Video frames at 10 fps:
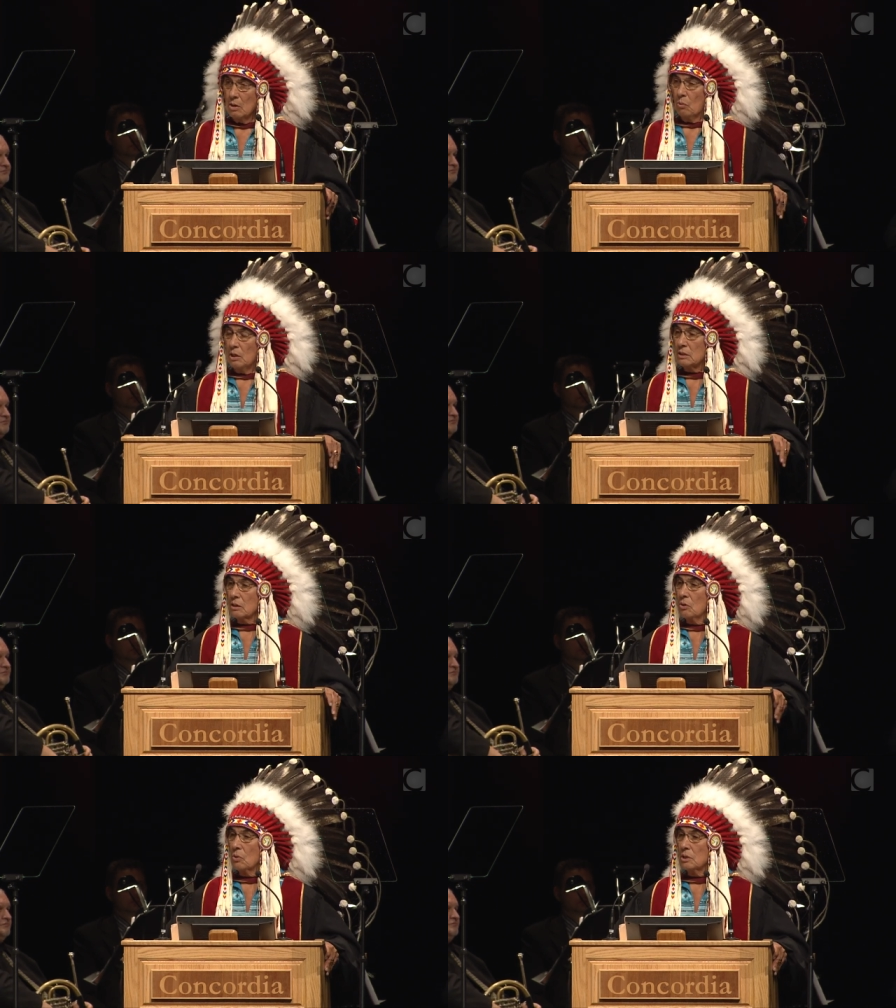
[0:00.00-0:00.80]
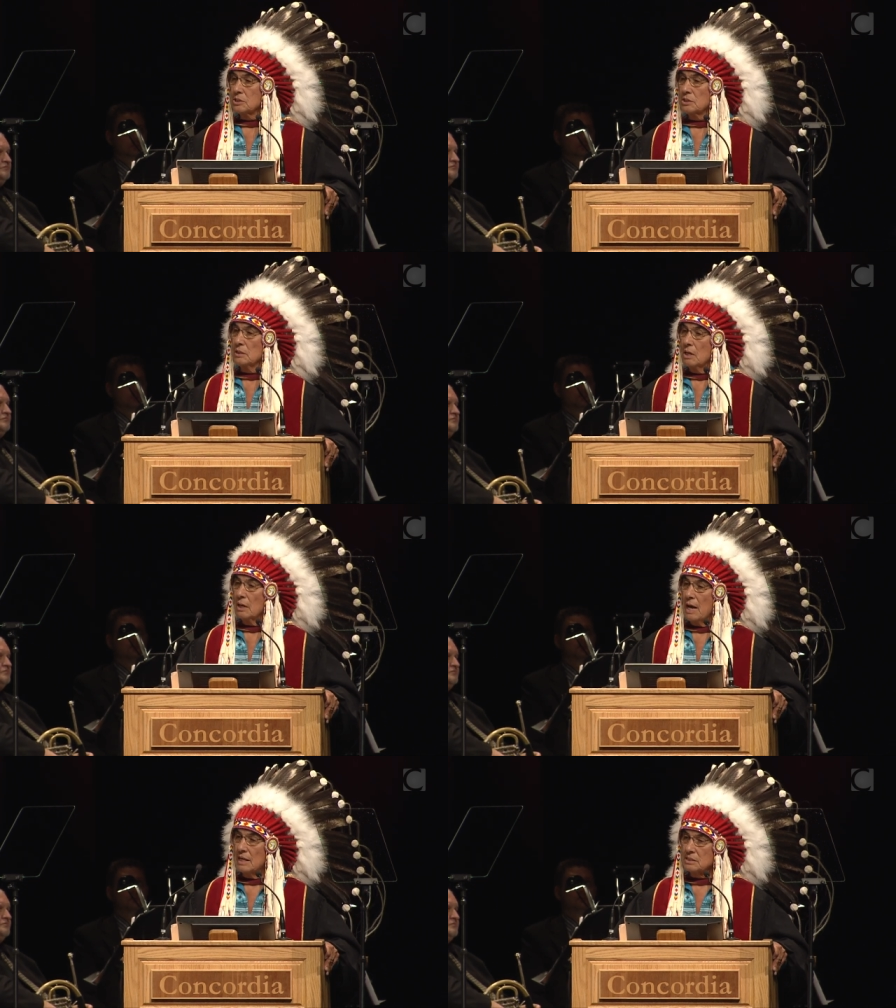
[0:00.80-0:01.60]
What the courts did
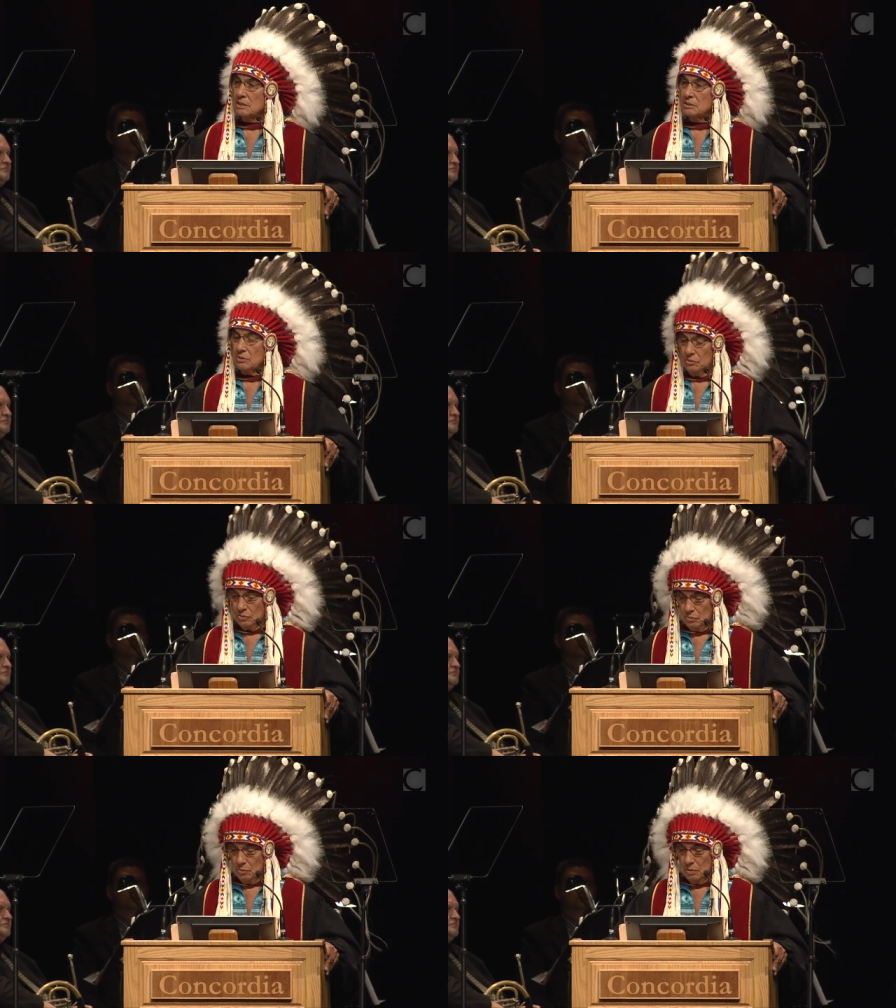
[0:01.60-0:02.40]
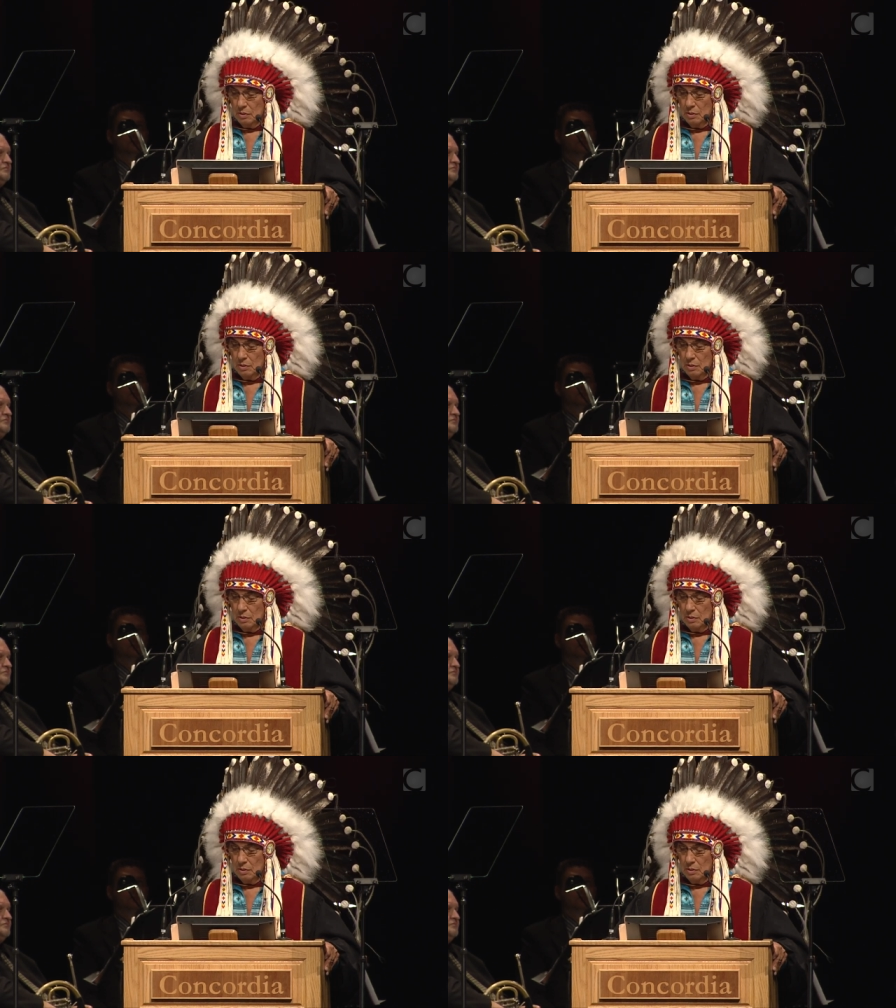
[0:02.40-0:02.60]
not ask us to do